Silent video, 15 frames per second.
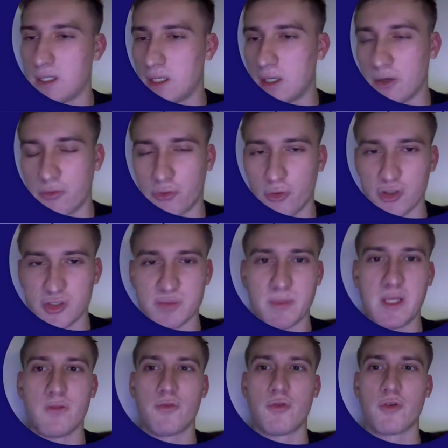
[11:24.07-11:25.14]
Of course,
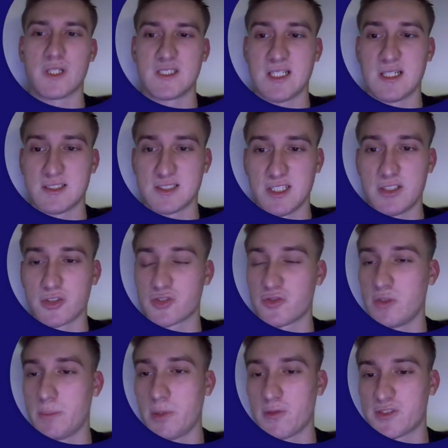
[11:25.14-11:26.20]
made for the sales leaders,
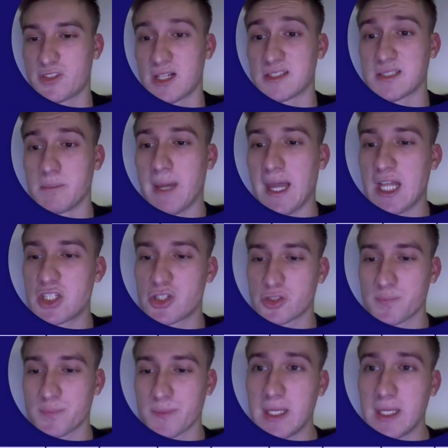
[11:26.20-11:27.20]
VP of sales, and managers.